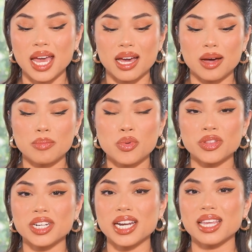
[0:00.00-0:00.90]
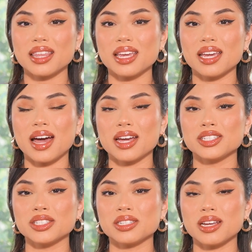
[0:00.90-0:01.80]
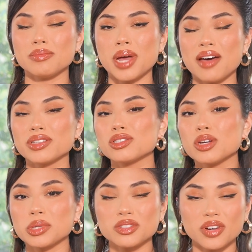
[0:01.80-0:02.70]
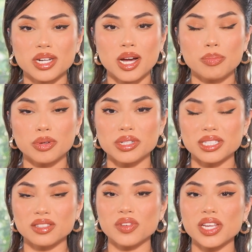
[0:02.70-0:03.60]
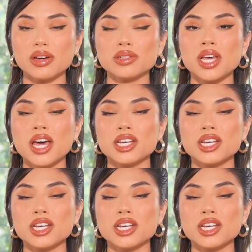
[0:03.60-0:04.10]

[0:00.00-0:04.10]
Um, more than anything, I just am having so much fun uploading these videos.